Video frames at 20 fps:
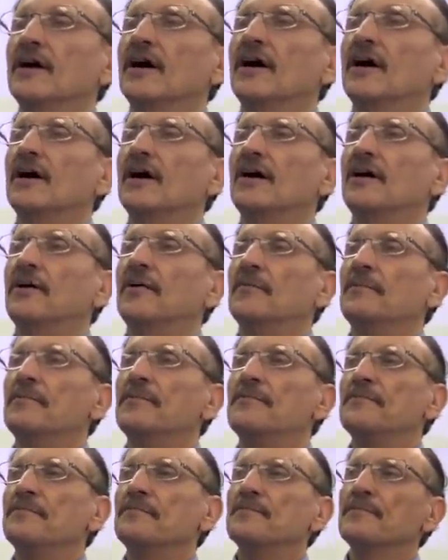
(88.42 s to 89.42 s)

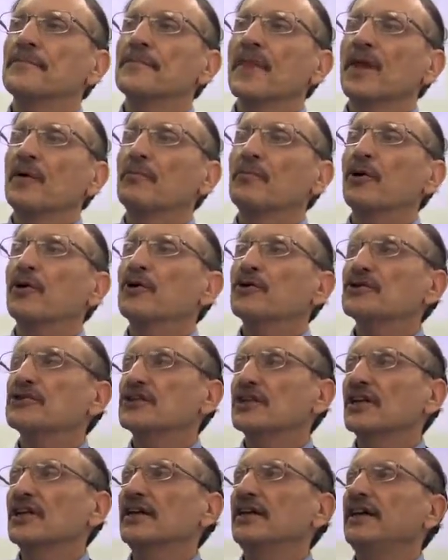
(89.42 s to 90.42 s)
Um,
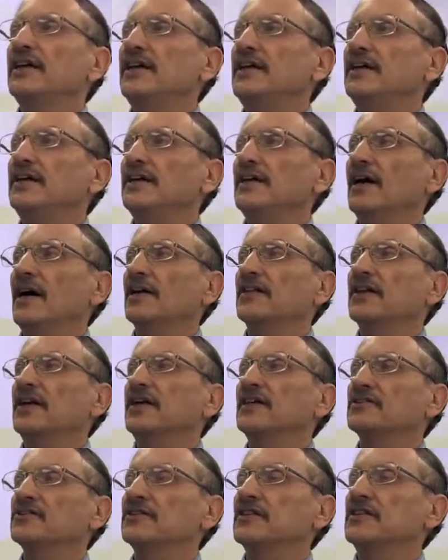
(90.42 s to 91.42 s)
personally, I
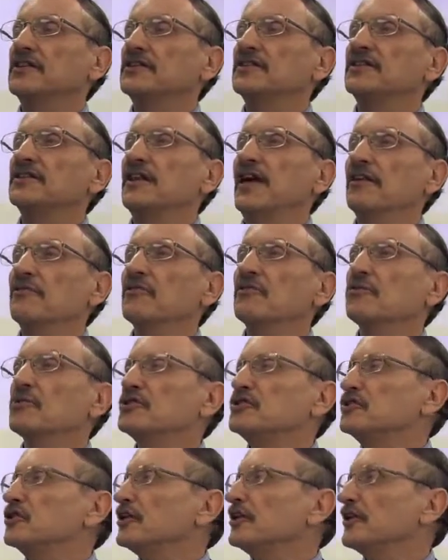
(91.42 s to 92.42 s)
think it's it's
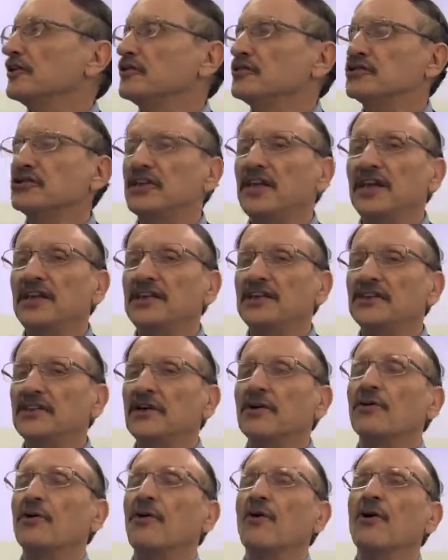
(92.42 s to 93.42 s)
everyone should understand that
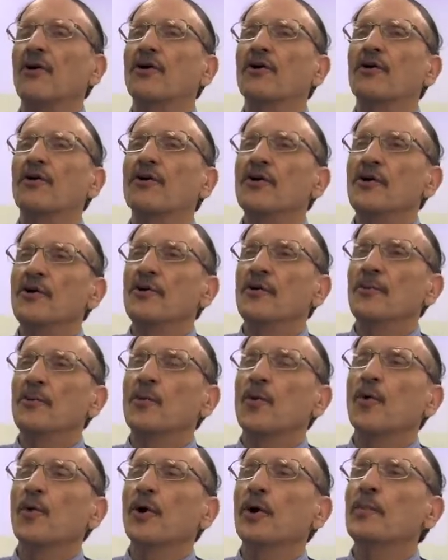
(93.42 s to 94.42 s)
there are
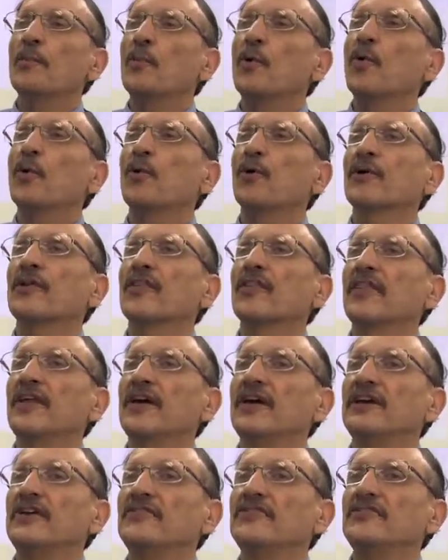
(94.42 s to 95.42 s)
more important
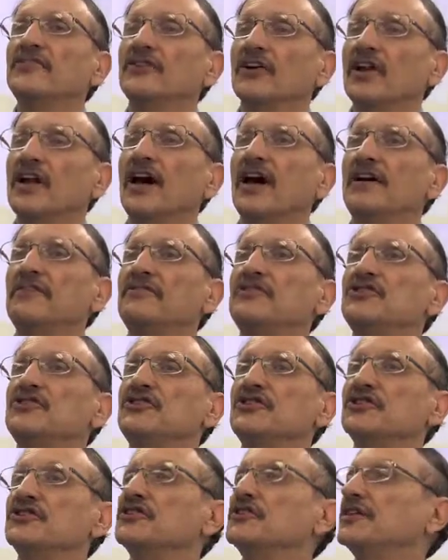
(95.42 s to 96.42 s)
things to life than
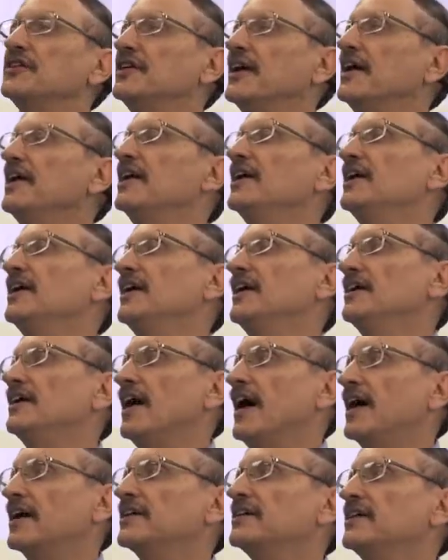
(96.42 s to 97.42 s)
just the daily
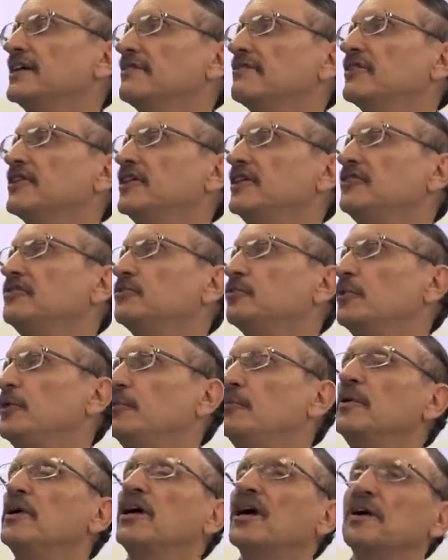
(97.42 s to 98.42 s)
activities we
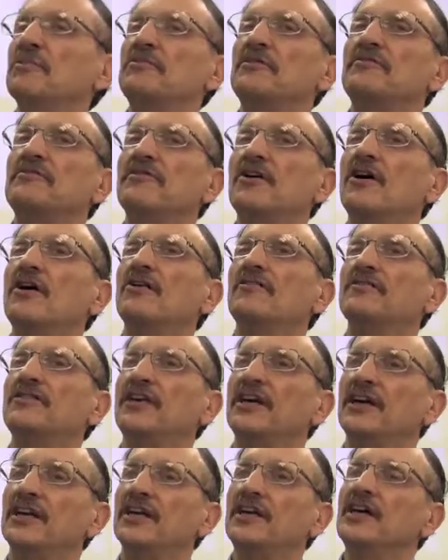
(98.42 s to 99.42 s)
become involved
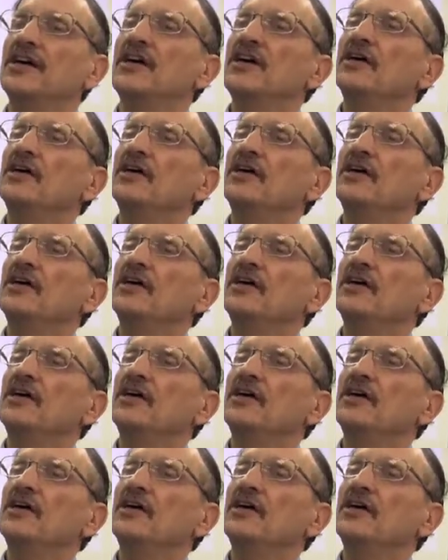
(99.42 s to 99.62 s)
in.